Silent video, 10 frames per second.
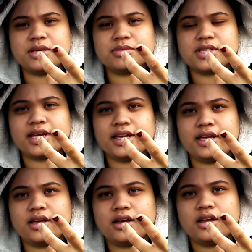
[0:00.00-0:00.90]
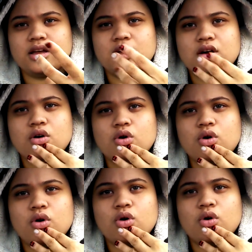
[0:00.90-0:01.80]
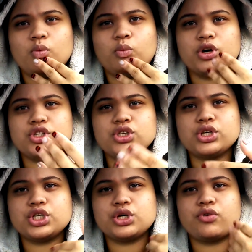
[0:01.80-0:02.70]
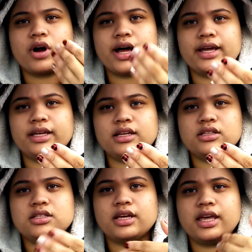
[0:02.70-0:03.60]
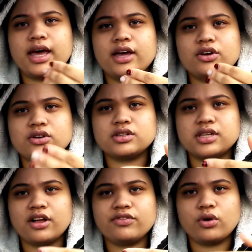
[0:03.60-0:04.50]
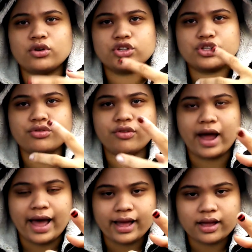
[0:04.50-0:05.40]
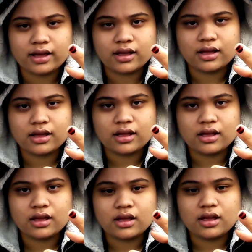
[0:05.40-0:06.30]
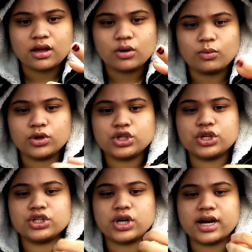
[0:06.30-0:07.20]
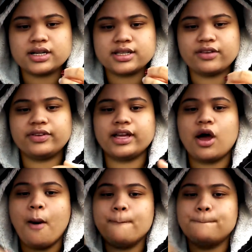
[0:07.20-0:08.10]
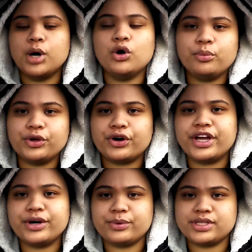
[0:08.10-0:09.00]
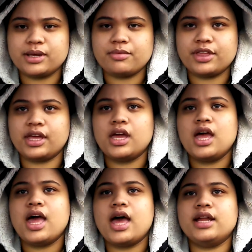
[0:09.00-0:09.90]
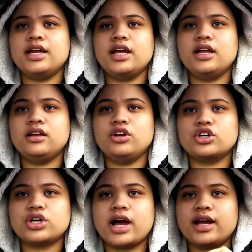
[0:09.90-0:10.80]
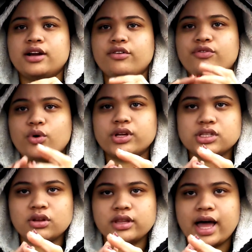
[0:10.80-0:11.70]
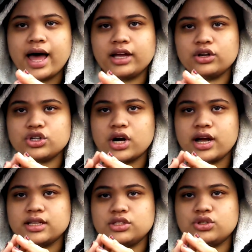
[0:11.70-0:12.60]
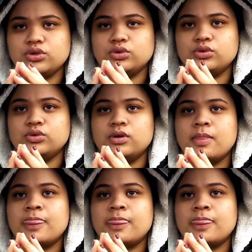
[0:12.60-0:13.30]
seems like once you're trying to get yourself on track, once you're trying to self like boom you're hit with something and then you're trying to focus on that you're trying to